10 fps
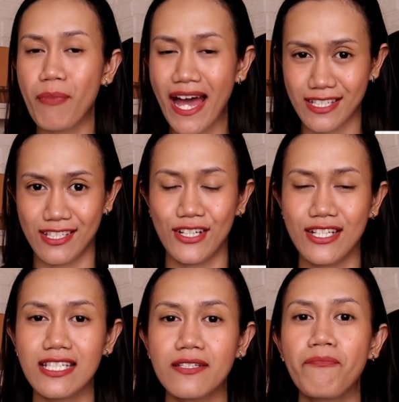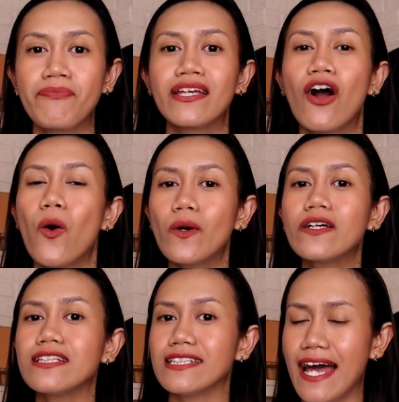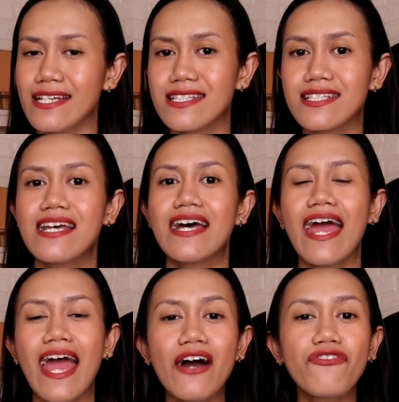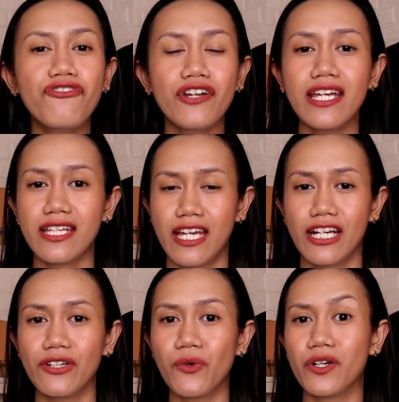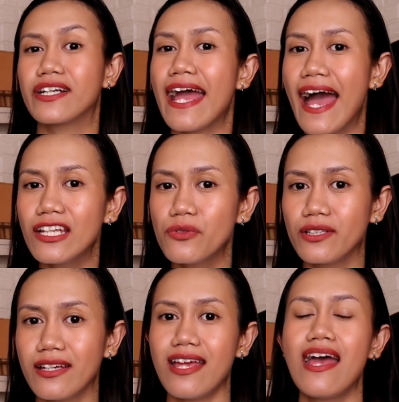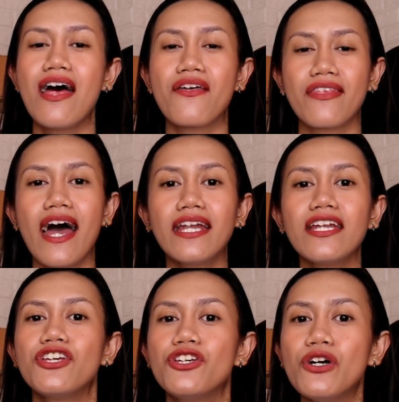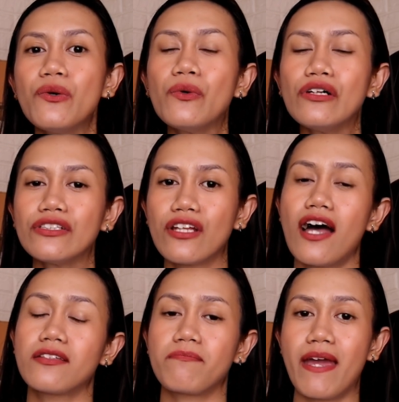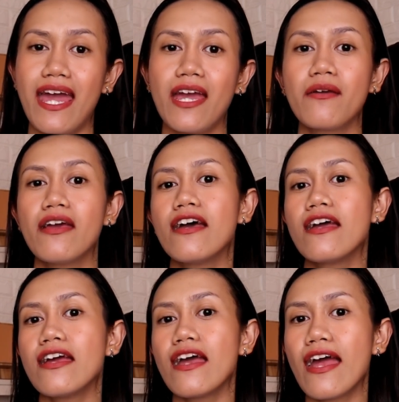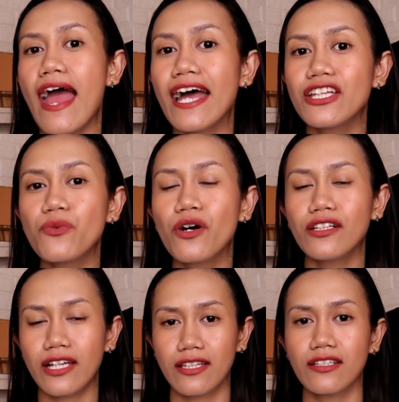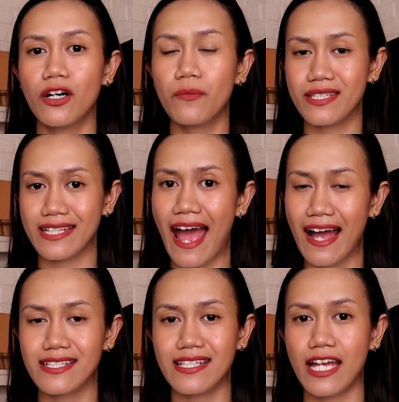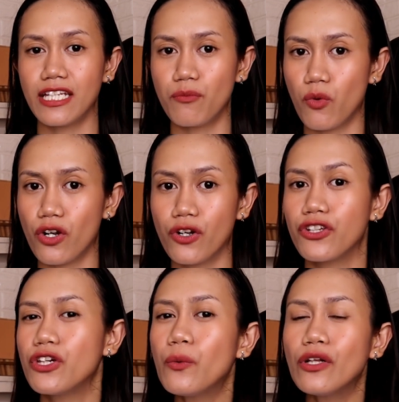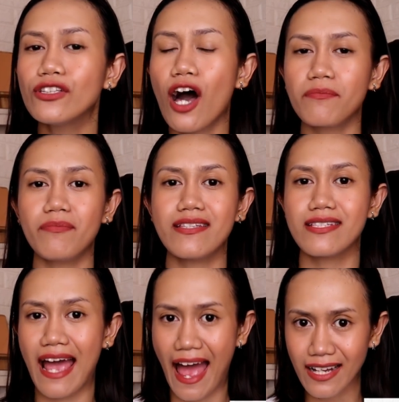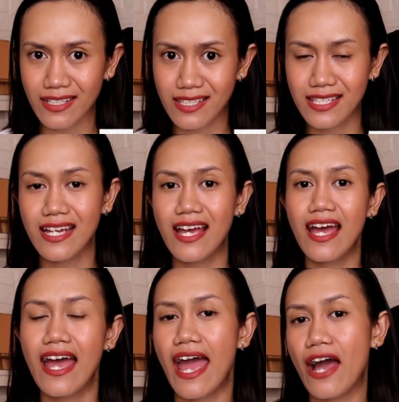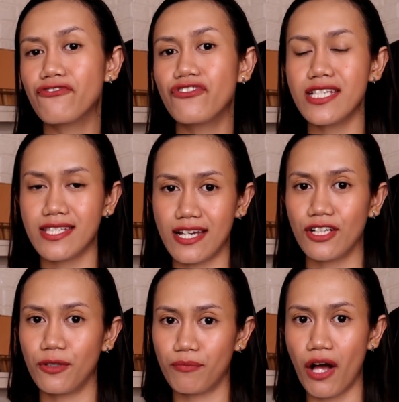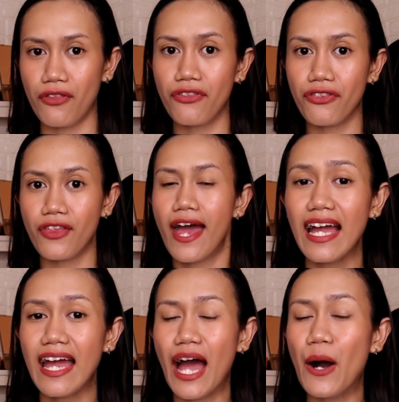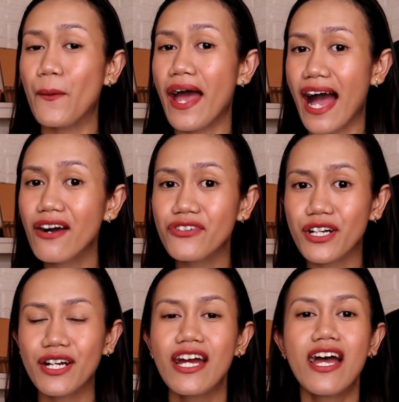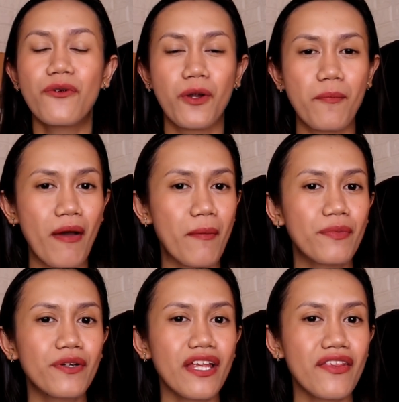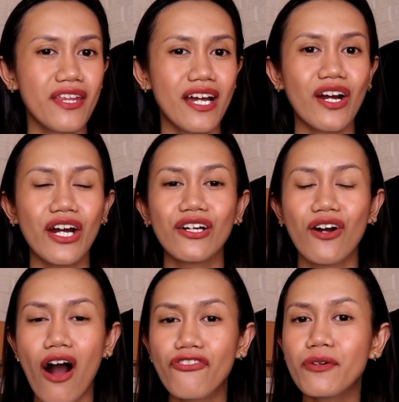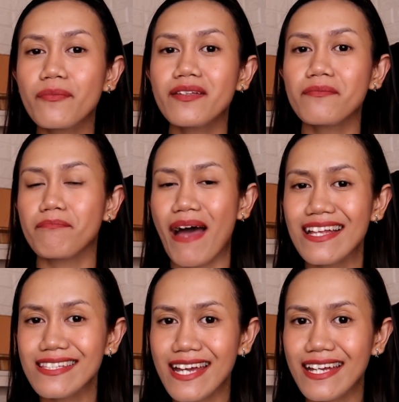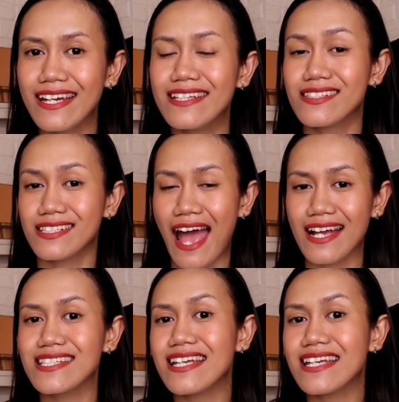pesos or less every year or annually, then you will not pay annual income tax anymore or you will not be taxed every single month. However, remember that there are government mandated tax